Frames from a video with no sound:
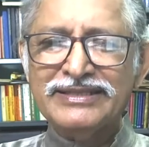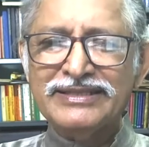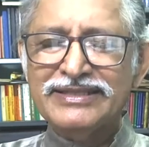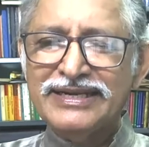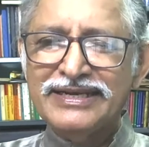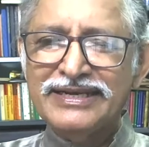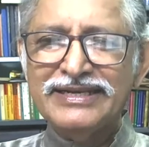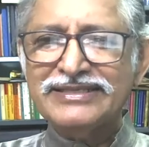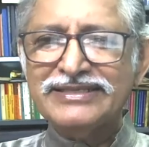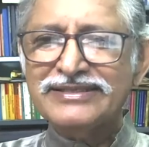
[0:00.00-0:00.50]

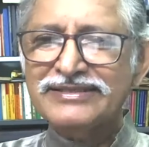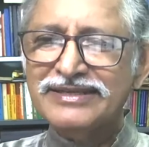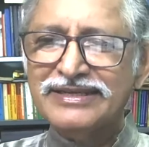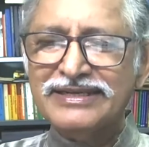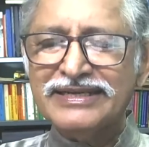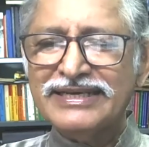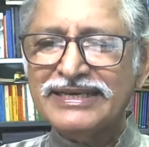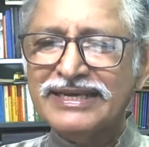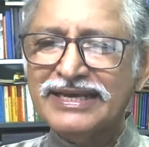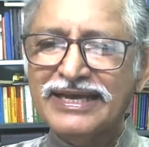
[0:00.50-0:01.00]
the
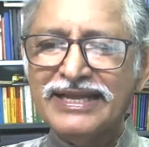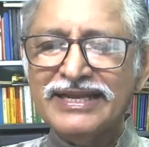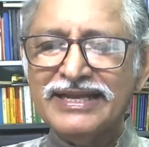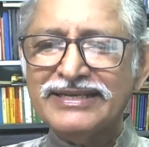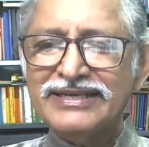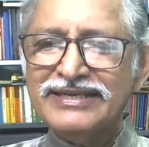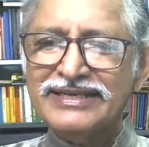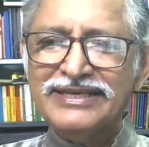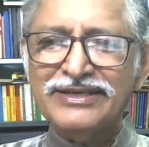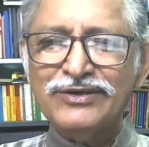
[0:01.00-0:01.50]
dictionary
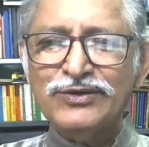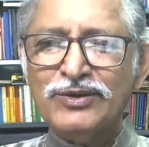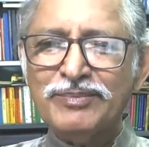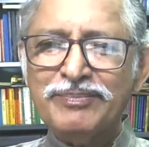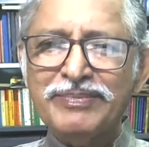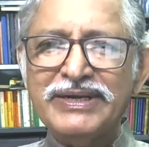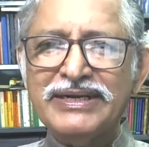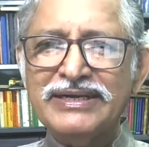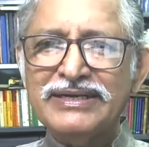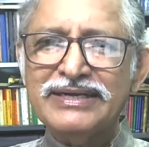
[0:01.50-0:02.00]
and he
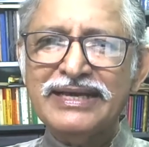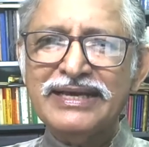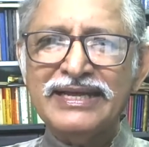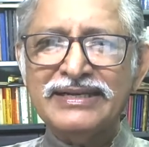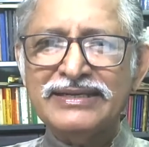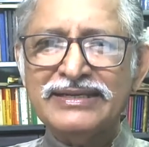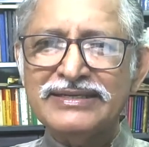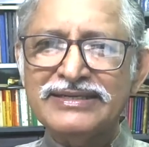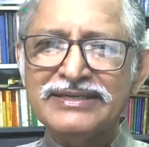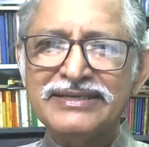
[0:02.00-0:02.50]
opened
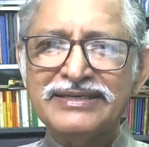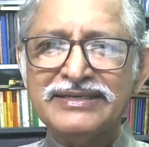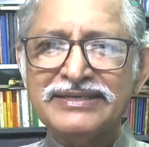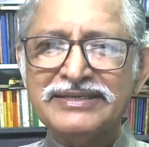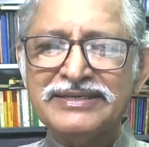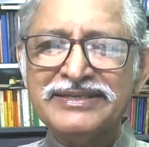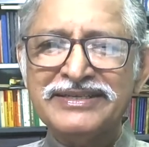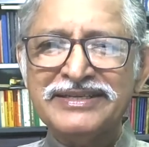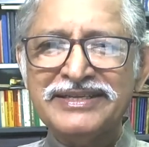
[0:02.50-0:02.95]
and uh,